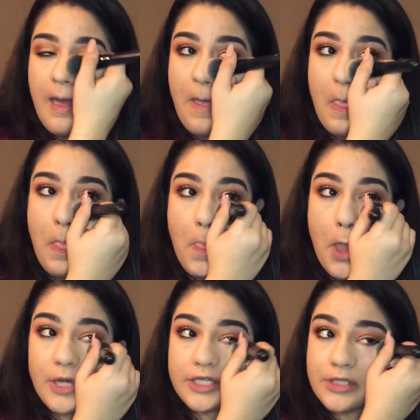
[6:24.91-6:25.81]
and then
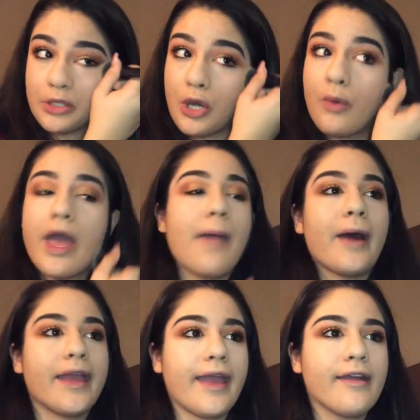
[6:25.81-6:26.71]
they just go
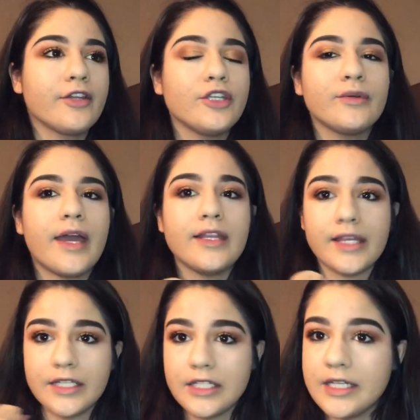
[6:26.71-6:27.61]
MIA on you and, like,